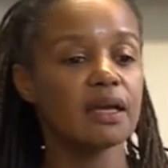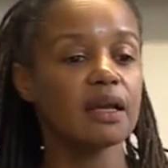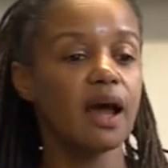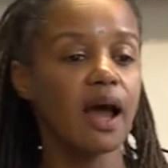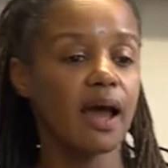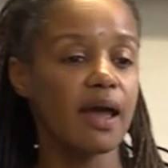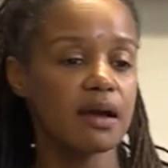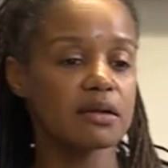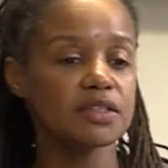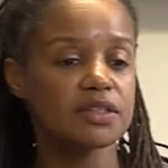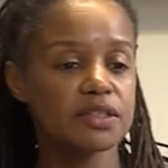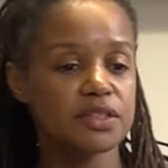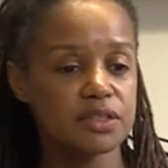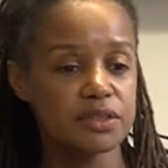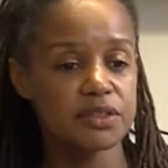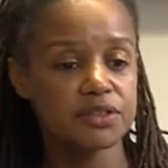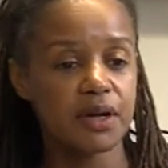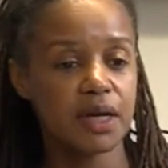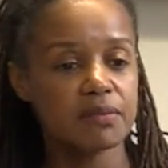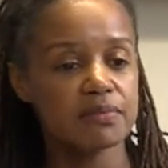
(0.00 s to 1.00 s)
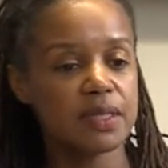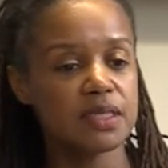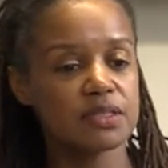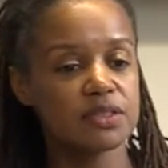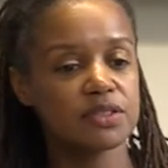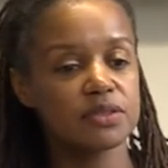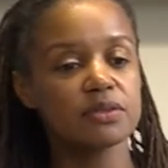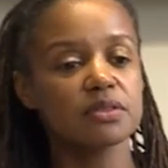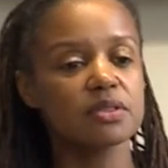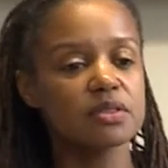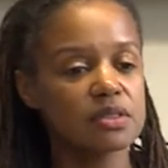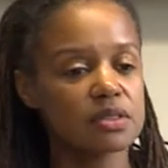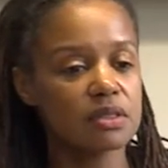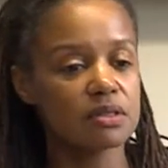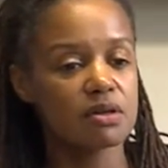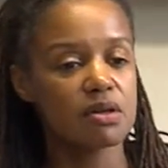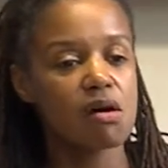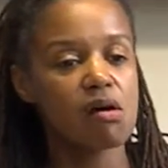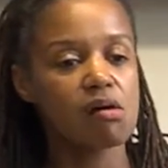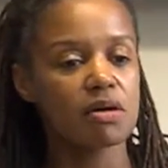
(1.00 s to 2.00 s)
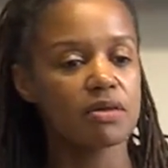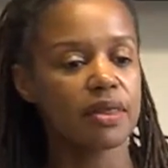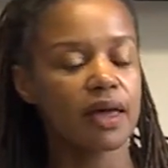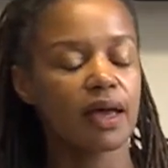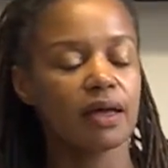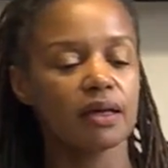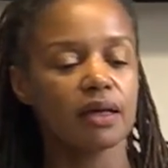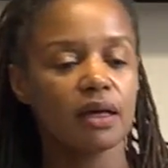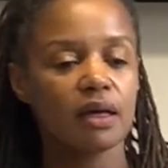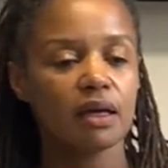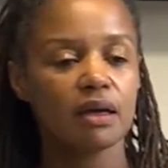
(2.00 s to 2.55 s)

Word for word: And I actually do train my students to know that